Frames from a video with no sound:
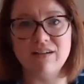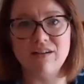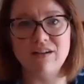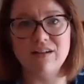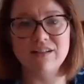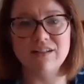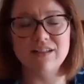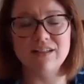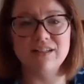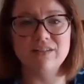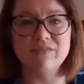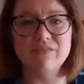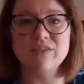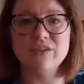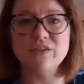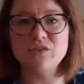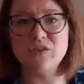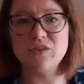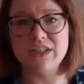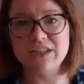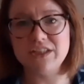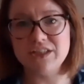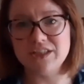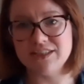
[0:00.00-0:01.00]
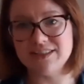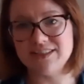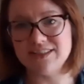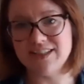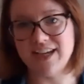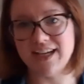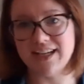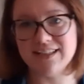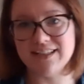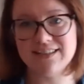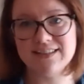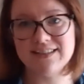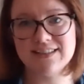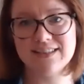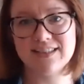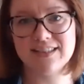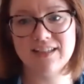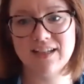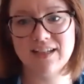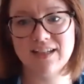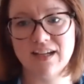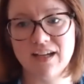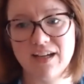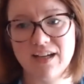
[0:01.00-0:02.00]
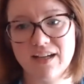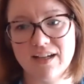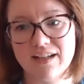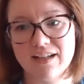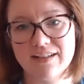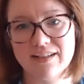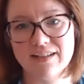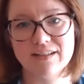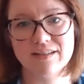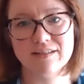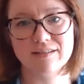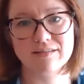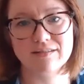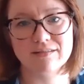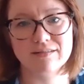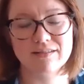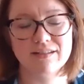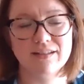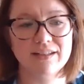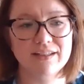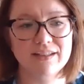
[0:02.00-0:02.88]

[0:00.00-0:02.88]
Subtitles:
on an infiltration test in